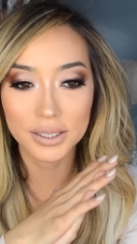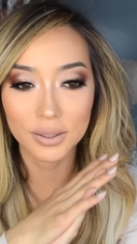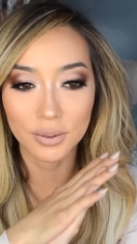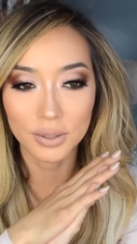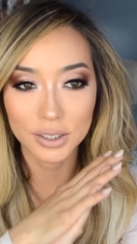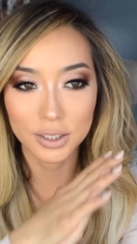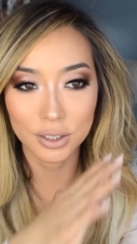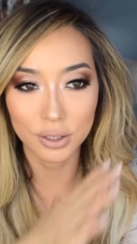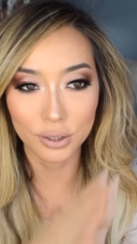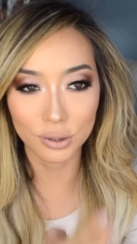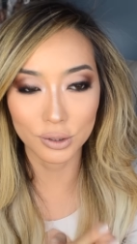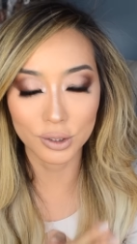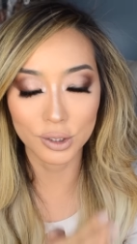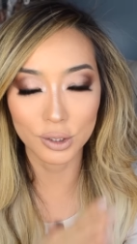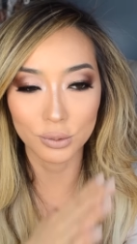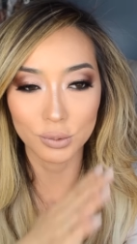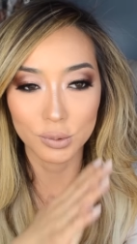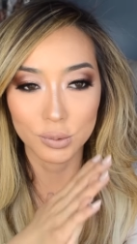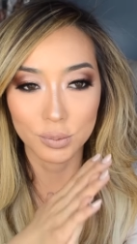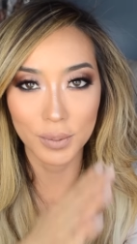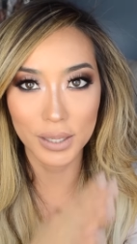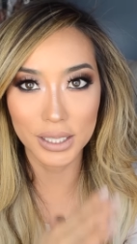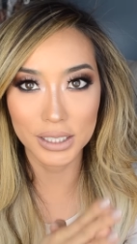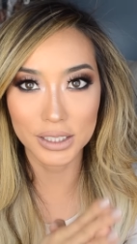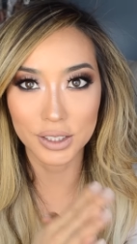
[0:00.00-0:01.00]
I went to YouTube
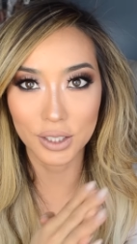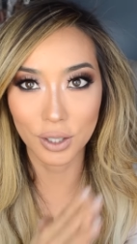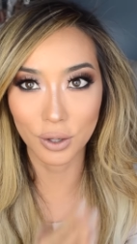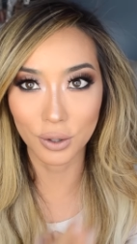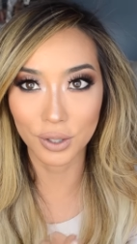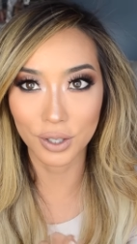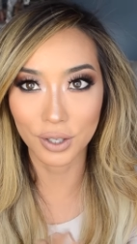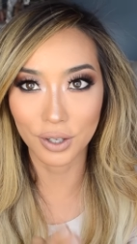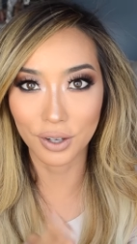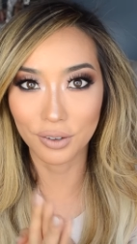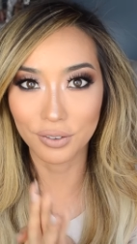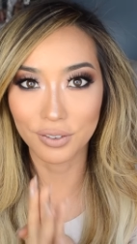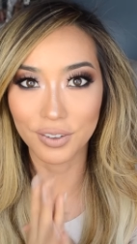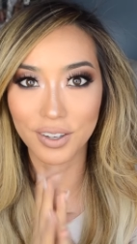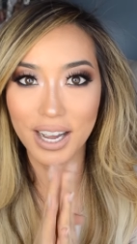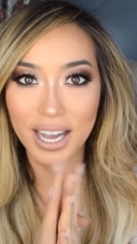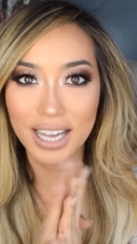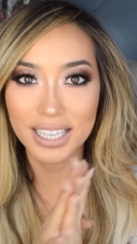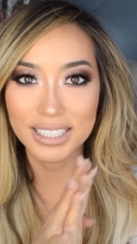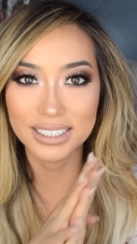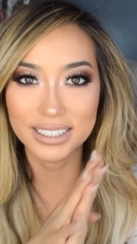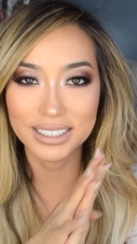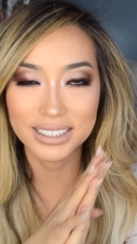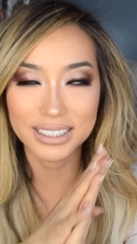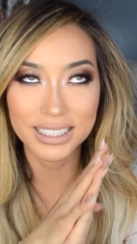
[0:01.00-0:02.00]
Space Tokyo. If you
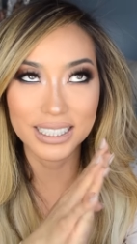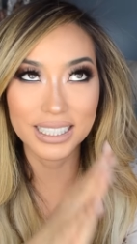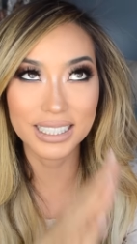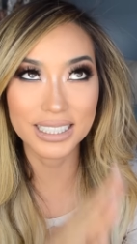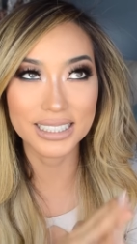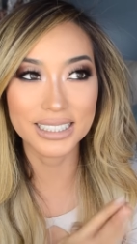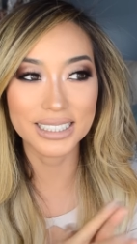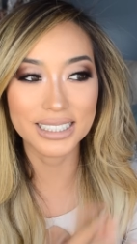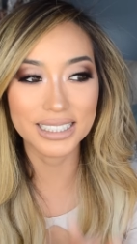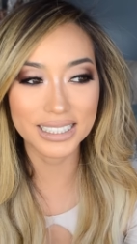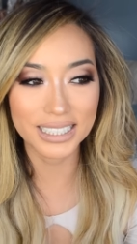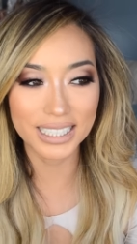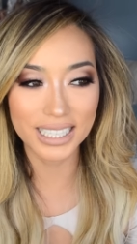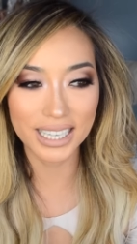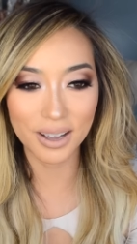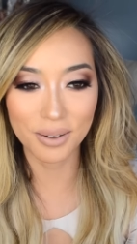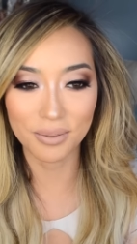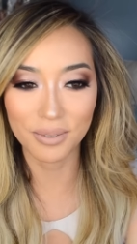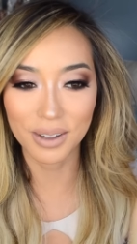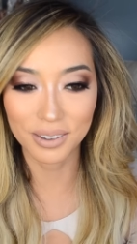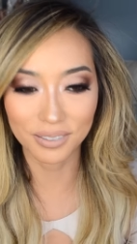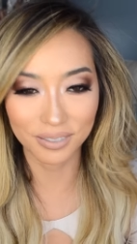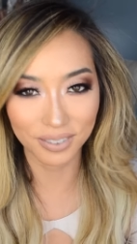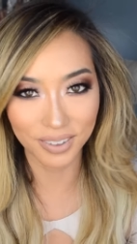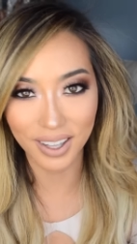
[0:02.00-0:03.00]
guys didn't see
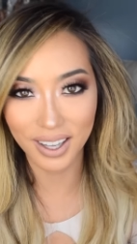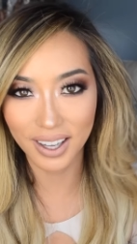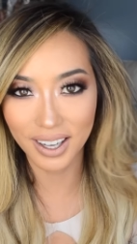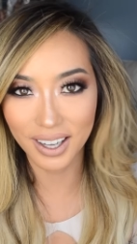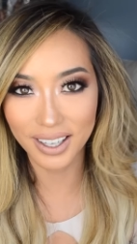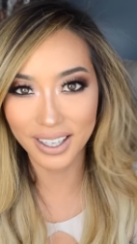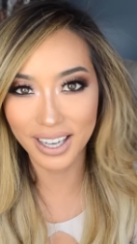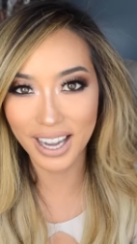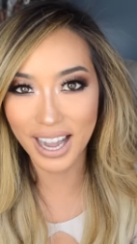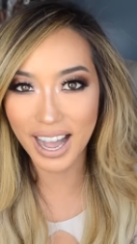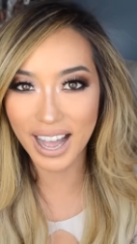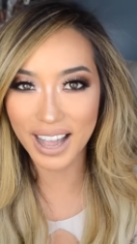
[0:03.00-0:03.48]
my vlog,